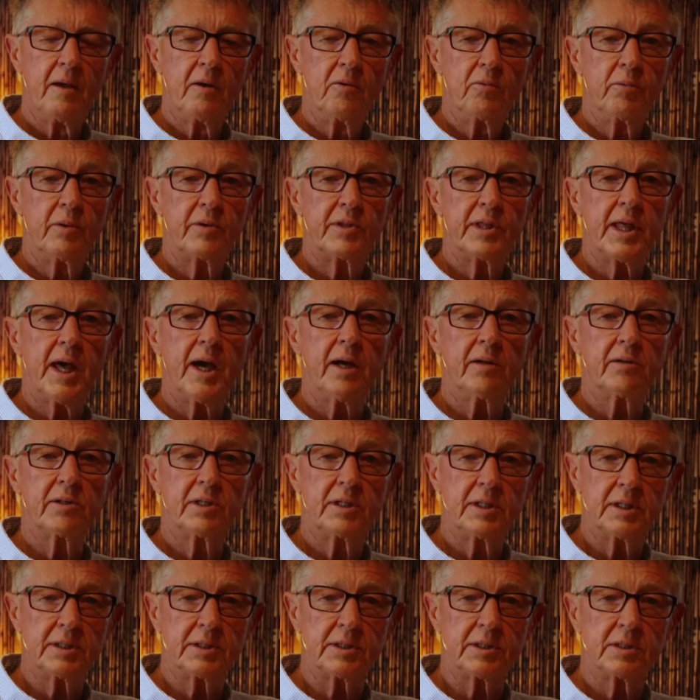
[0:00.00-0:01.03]
Without
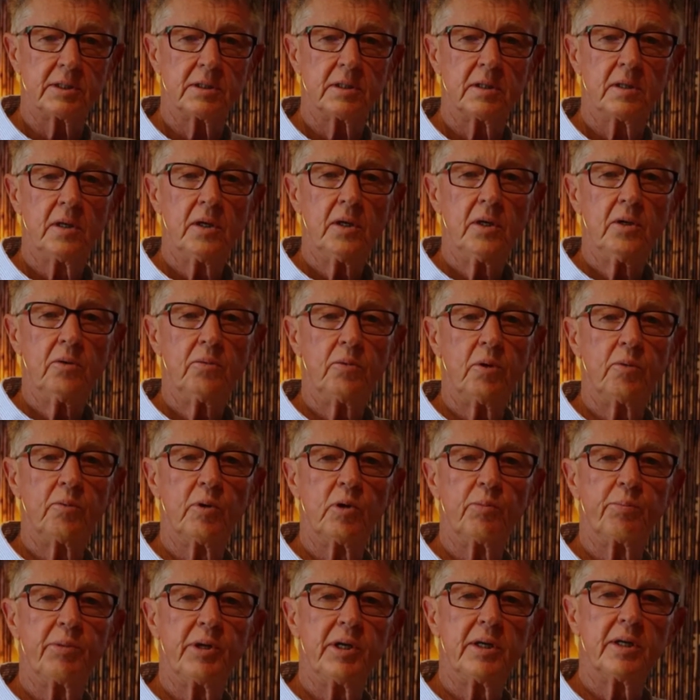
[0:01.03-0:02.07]
this, we will
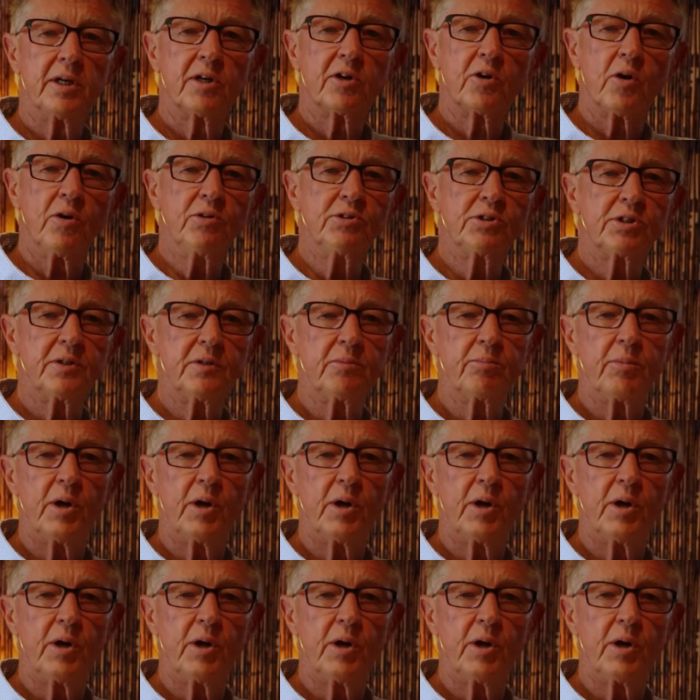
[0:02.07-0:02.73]
be in a constant